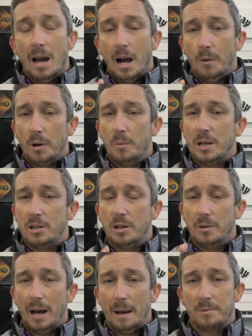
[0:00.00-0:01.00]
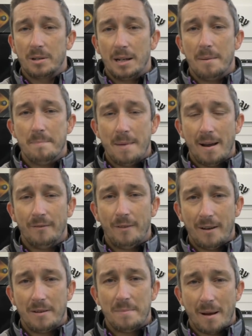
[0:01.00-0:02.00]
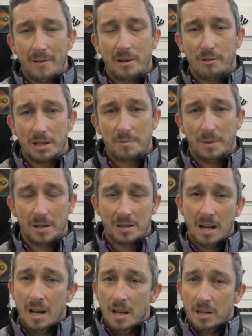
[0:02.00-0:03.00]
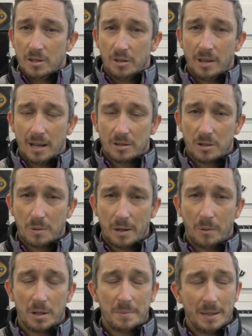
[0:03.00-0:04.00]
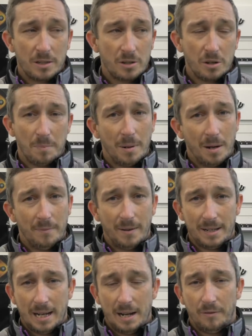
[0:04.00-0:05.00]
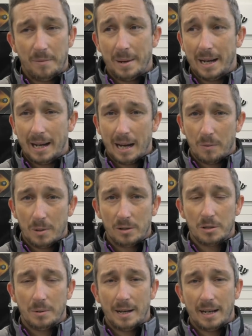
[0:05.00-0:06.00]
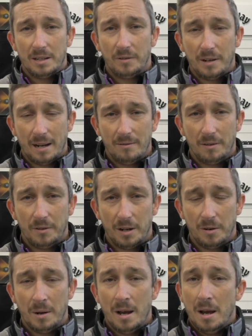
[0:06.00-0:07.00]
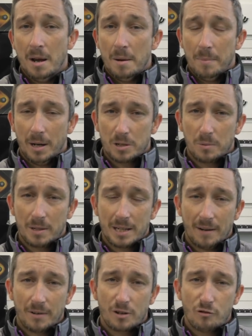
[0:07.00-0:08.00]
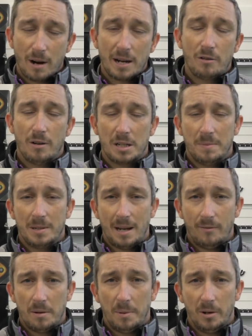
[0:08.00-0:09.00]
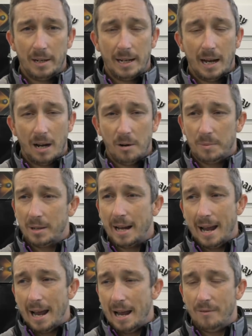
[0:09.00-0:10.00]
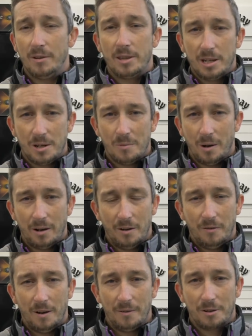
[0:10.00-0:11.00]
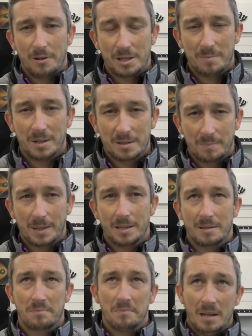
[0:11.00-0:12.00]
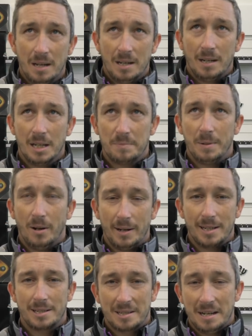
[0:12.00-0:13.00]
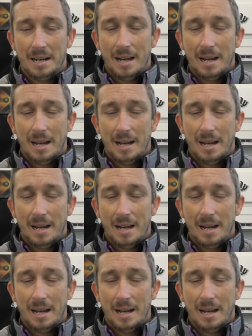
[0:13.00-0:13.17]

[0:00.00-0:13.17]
I want to wish you absolutely a very Merry Christmas. 2021 has been a superb year for me, and I will do an end of year review. But I just want to say have a great Christmas, everybody. I hope you get everything you want off Father Christmas, because let's be honest,